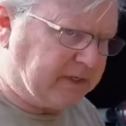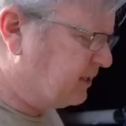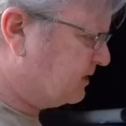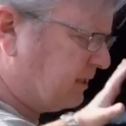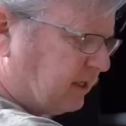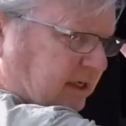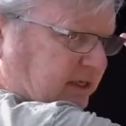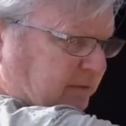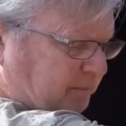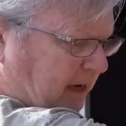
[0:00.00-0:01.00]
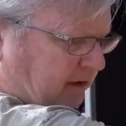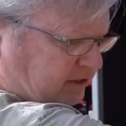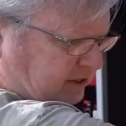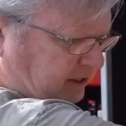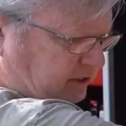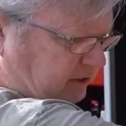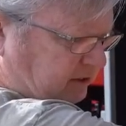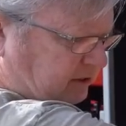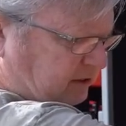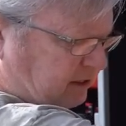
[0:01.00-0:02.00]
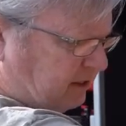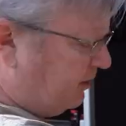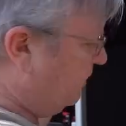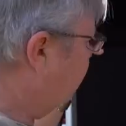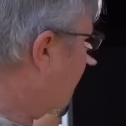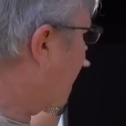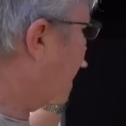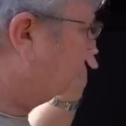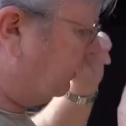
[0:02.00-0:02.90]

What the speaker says: this is a power station. I